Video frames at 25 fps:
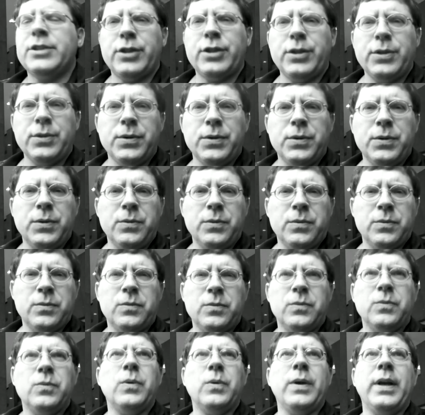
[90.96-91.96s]
And two,
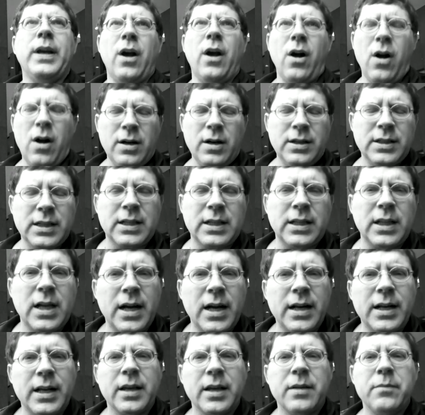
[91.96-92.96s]
we are
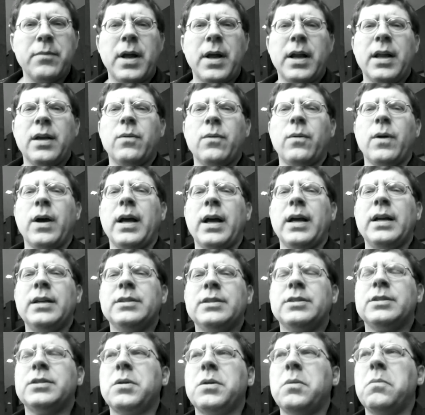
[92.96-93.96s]
declining in many
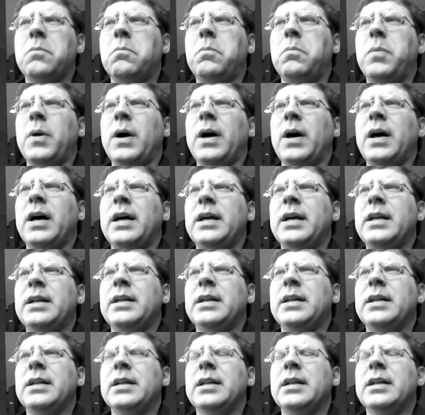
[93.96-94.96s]
ways,
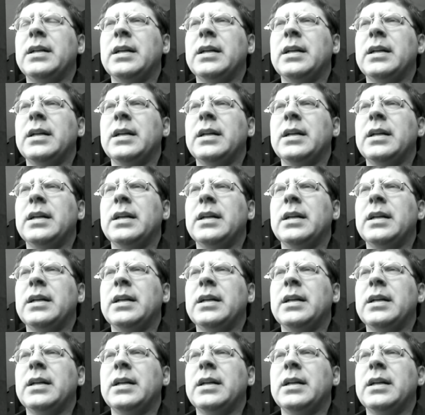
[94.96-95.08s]
but